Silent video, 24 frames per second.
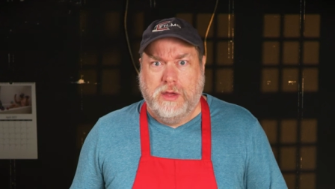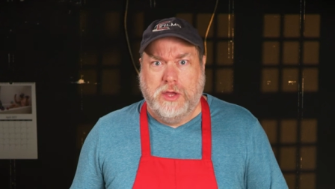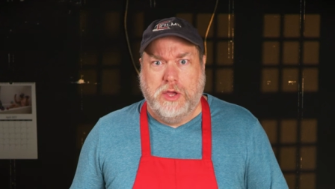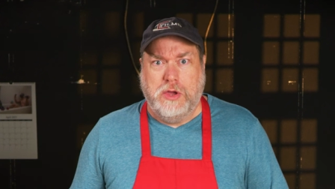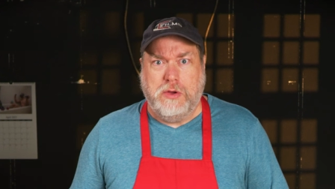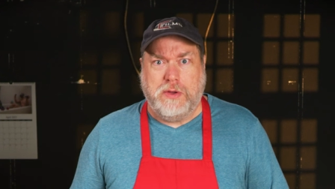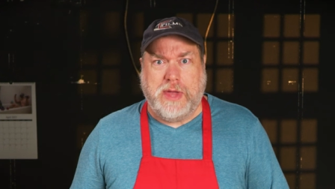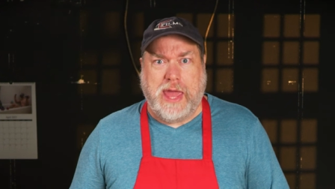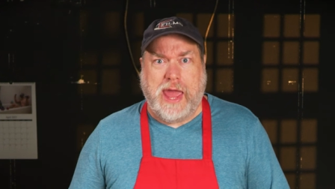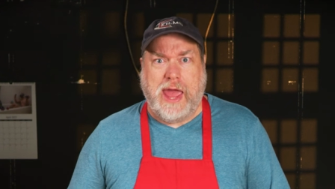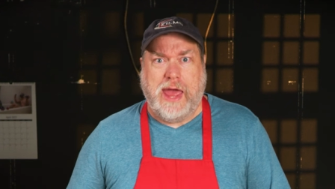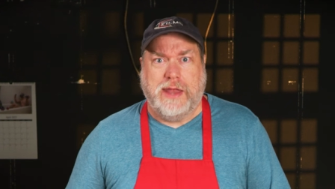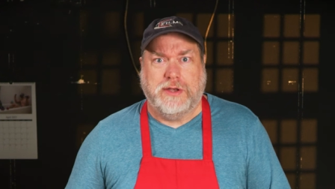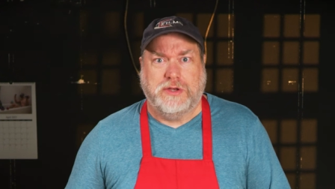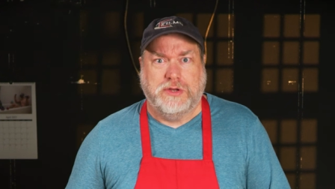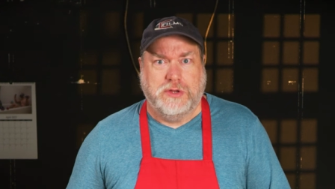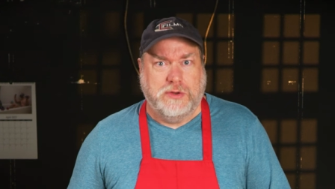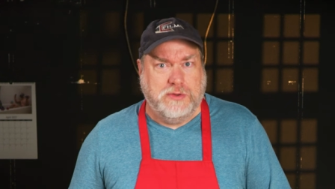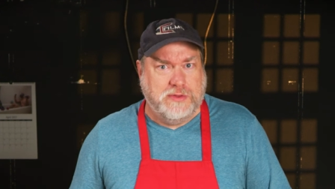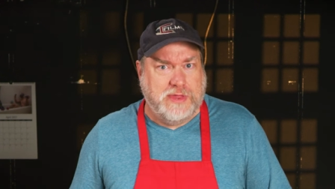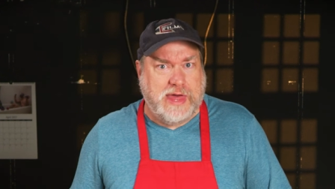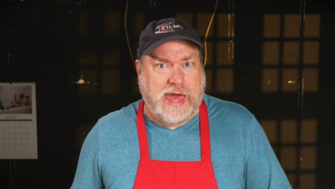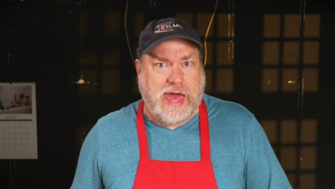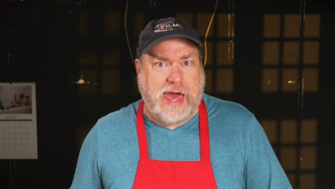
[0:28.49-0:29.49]
you can't
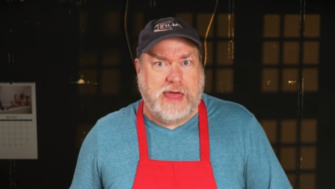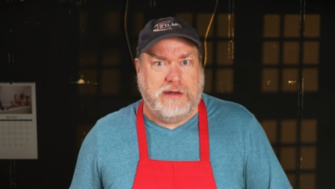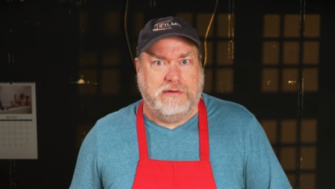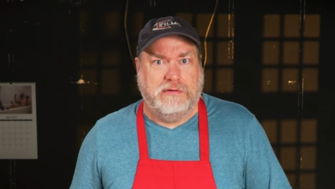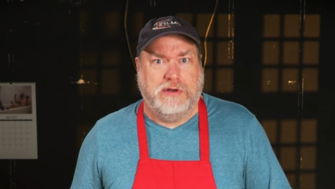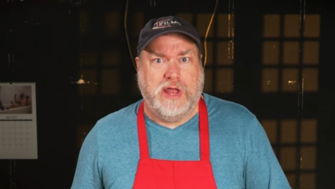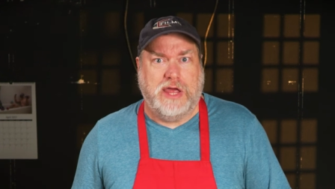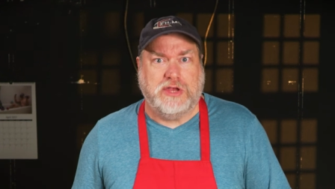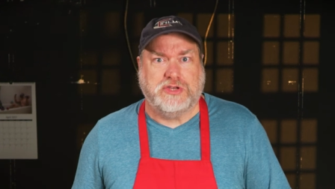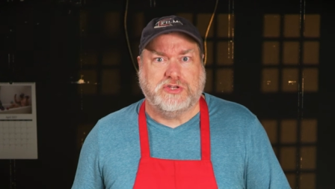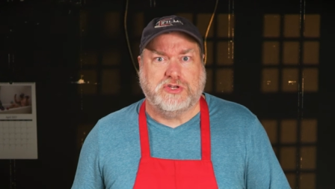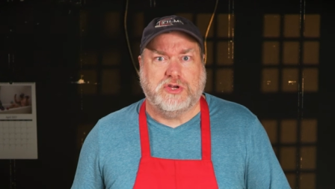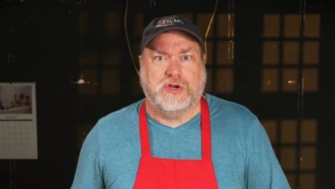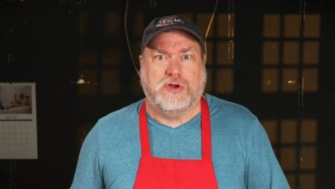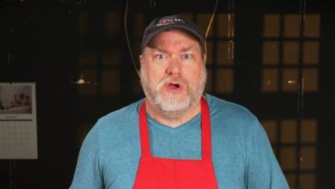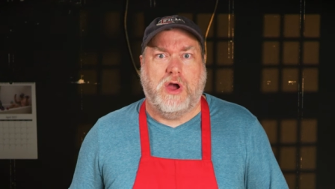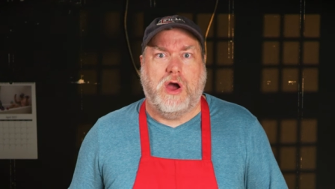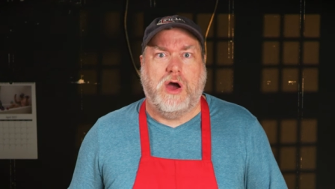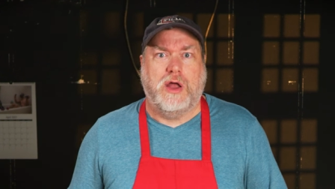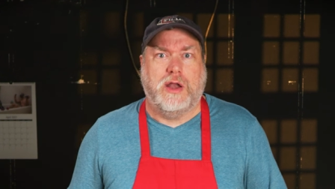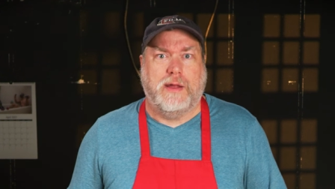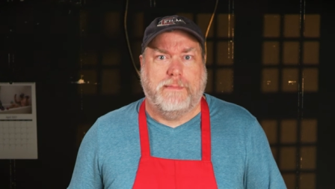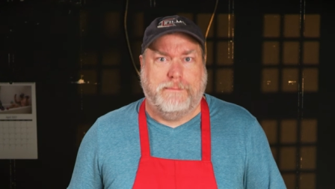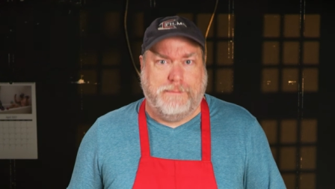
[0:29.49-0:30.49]
do that unless you're
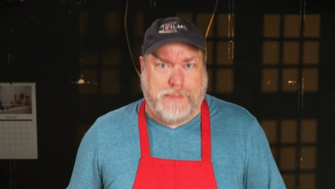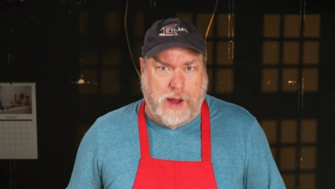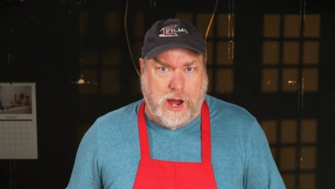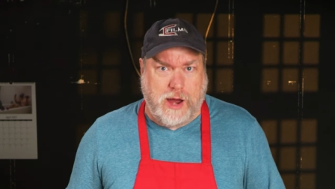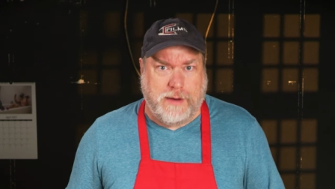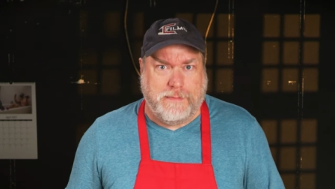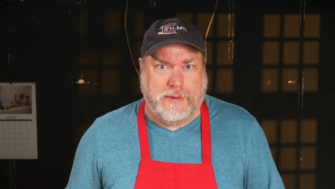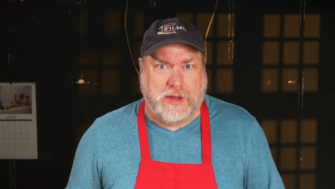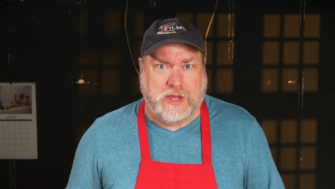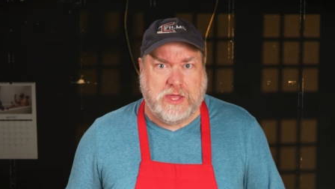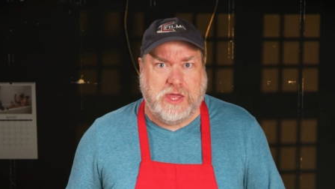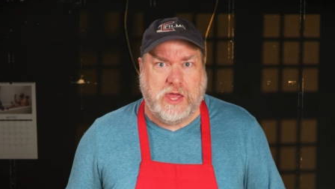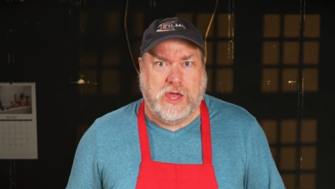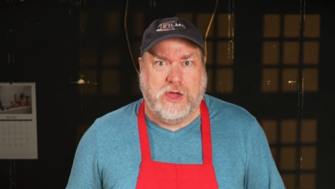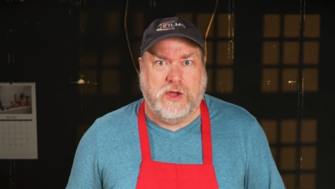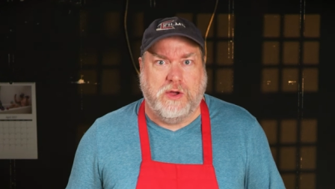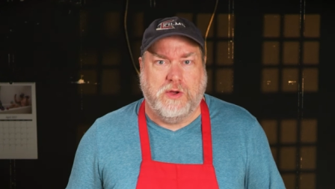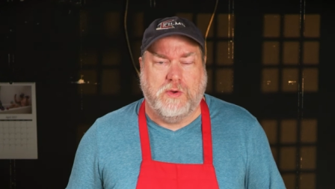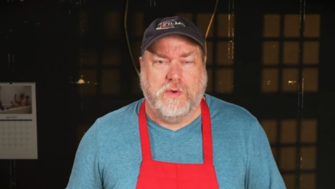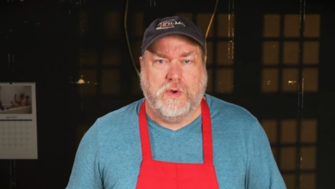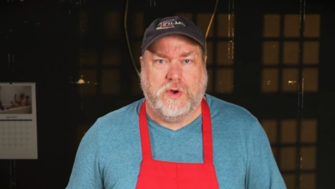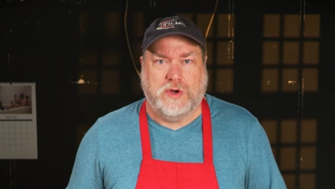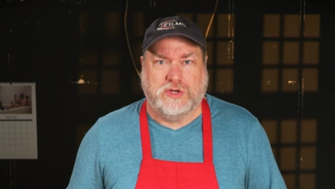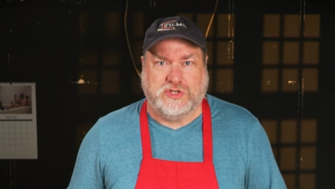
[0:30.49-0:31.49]
on a
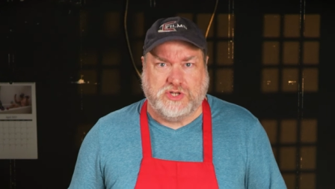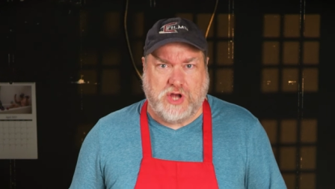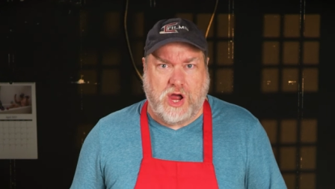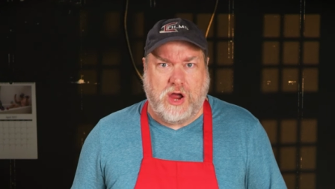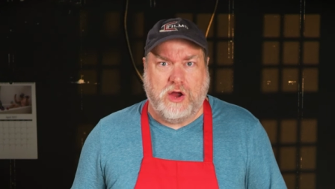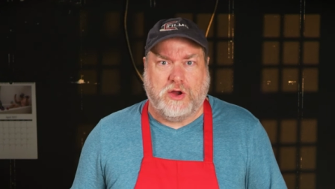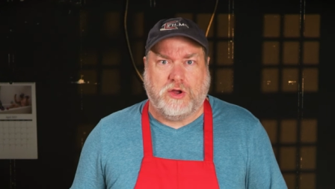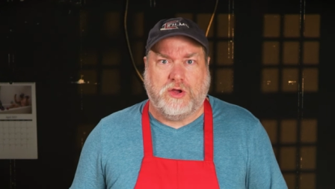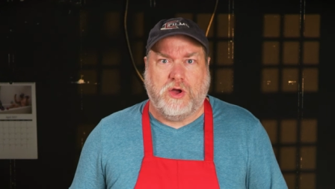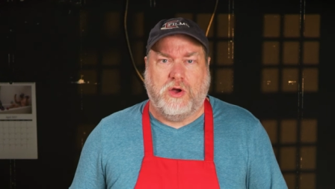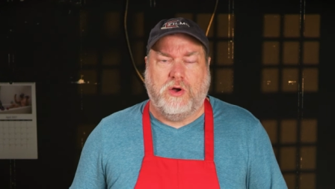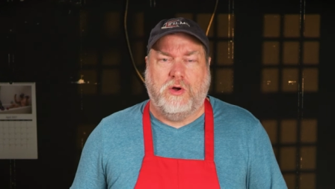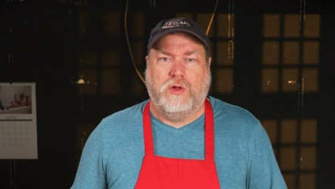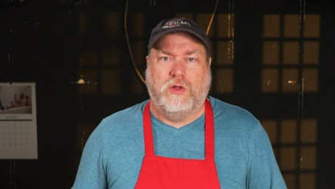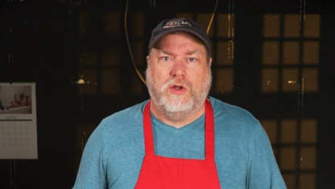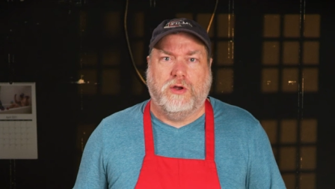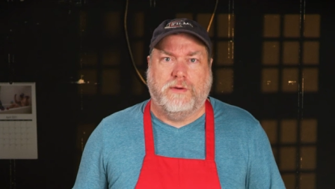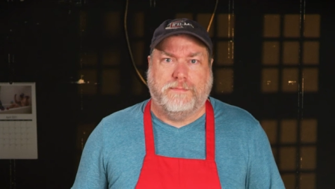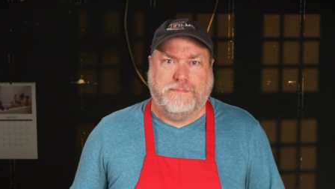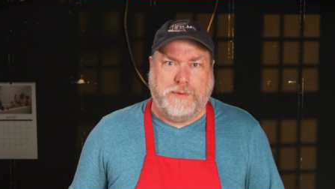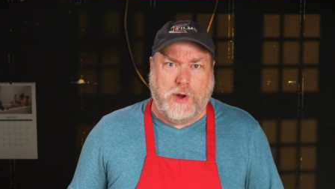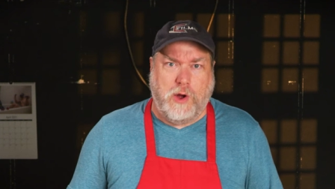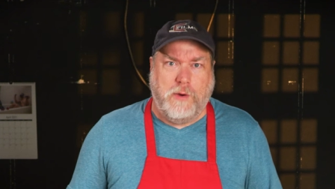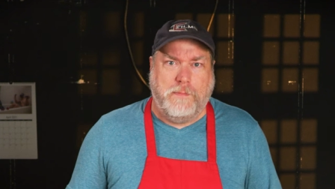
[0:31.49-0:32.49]
barbecue or charcoal
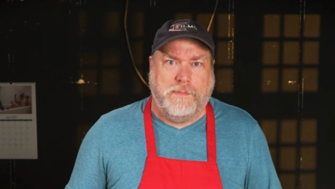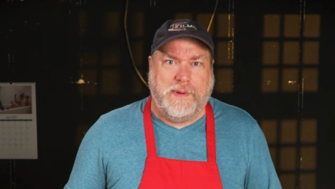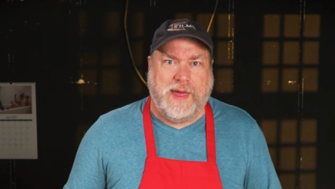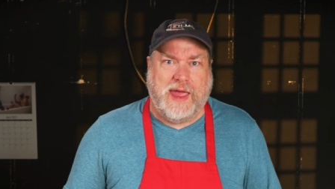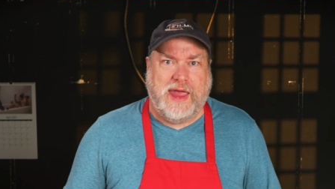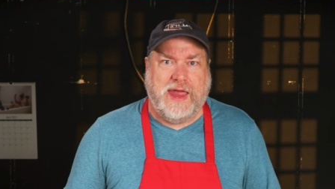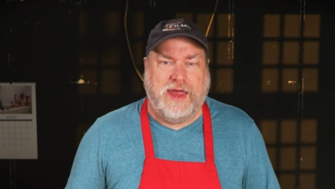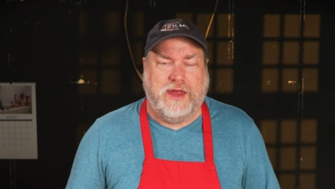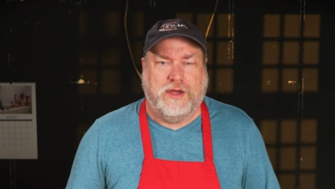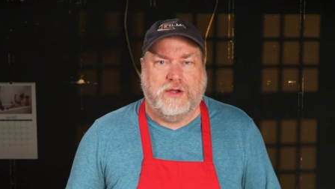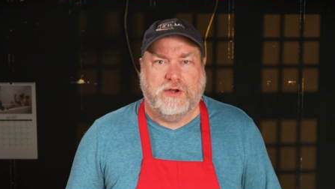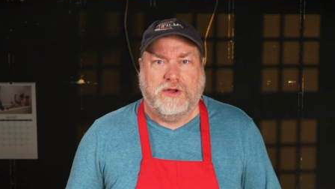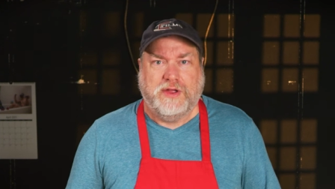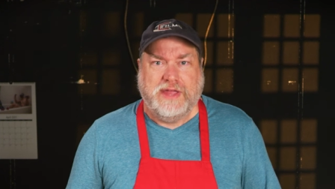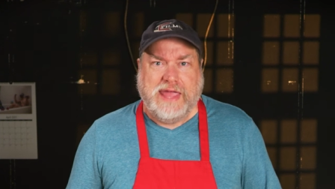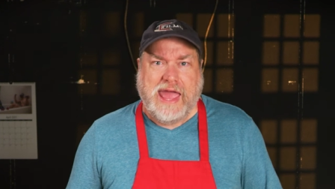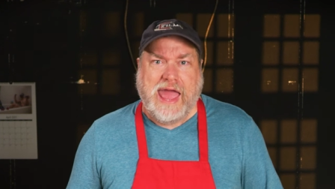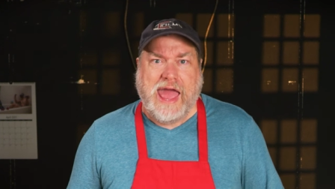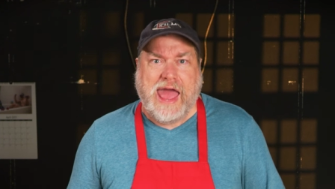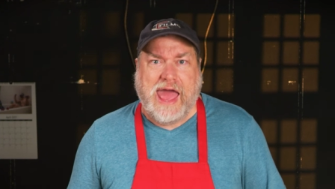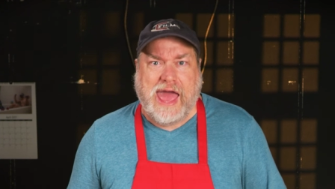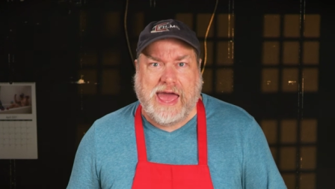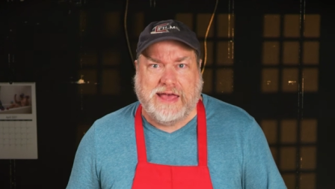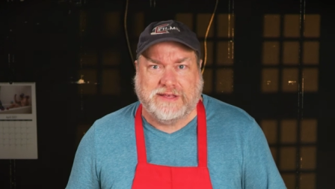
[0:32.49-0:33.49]
or propane or
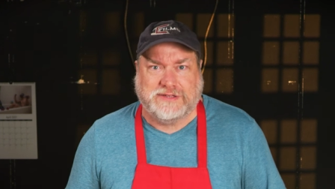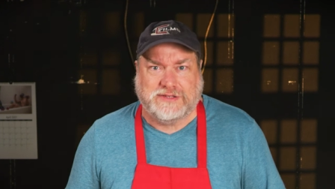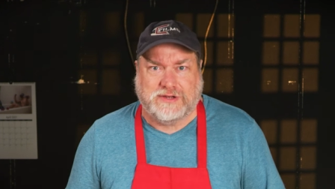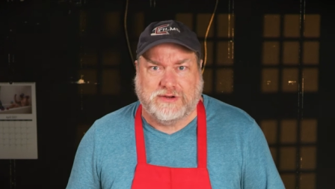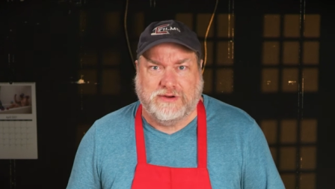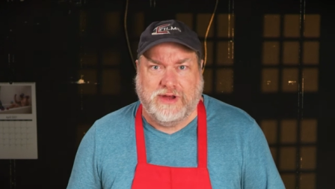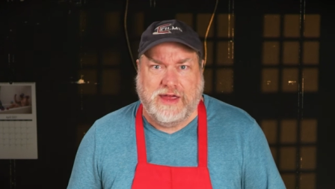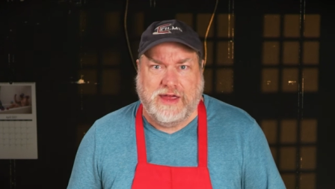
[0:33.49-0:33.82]
gas or